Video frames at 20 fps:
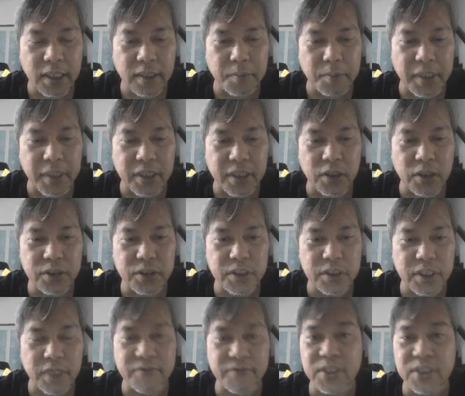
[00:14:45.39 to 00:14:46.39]
because
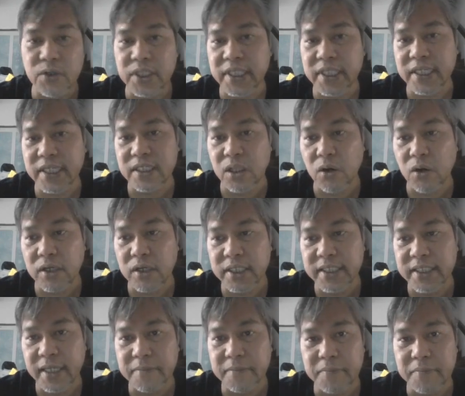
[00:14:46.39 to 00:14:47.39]
even though it takes longer
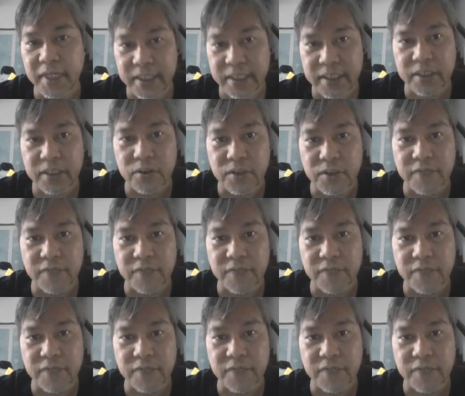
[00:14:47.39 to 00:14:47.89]
time, but you know,